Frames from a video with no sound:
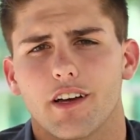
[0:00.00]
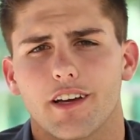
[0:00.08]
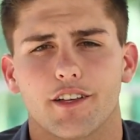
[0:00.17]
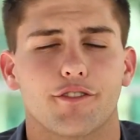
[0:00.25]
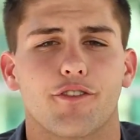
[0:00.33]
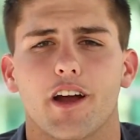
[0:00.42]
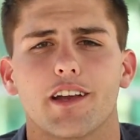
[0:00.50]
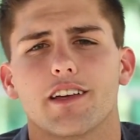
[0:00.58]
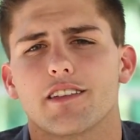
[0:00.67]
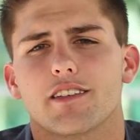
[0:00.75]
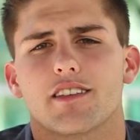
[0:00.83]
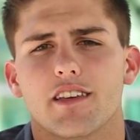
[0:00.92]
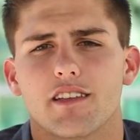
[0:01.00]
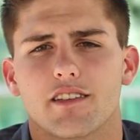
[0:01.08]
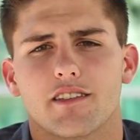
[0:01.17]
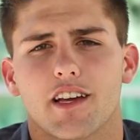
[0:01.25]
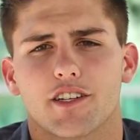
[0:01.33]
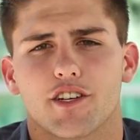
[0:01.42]
It's frightening to see this
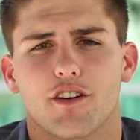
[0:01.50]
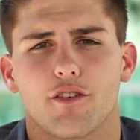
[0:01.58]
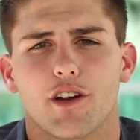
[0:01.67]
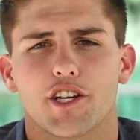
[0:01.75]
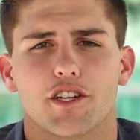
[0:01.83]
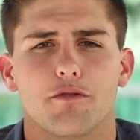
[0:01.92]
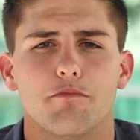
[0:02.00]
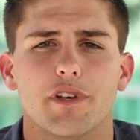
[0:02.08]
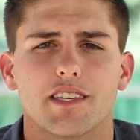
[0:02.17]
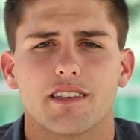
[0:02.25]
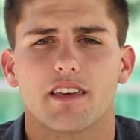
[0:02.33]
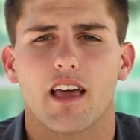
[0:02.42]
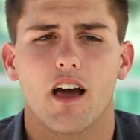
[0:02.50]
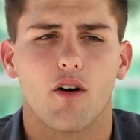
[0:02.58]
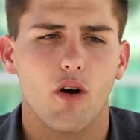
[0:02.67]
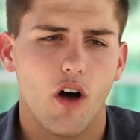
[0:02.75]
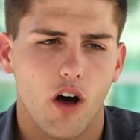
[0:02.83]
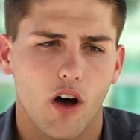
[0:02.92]
next generation missing out
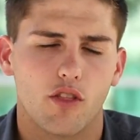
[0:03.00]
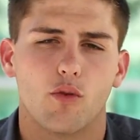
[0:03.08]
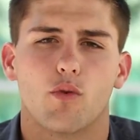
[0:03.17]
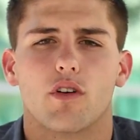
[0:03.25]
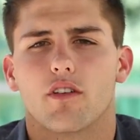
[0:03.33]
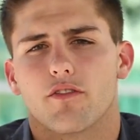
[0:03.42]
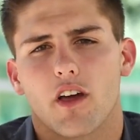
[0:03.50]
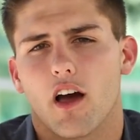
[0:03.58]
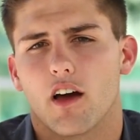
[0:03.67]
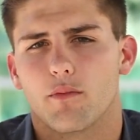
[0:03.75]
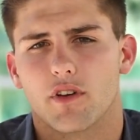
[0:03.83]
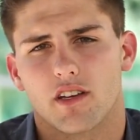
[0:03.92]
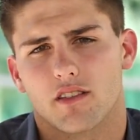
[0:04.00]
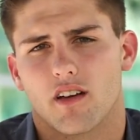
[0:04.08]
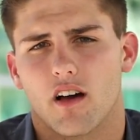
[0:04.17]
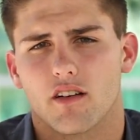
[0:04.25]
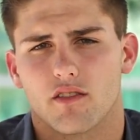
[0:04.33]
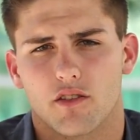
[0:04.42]
on the Word of God being
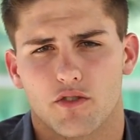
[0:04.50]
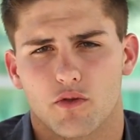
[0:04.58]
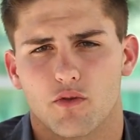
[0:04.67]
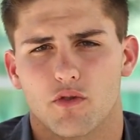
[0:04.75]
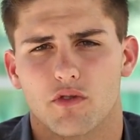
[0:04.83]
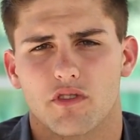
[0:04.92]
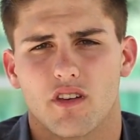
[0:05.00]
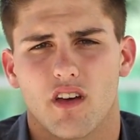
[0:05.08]
taught in their schools,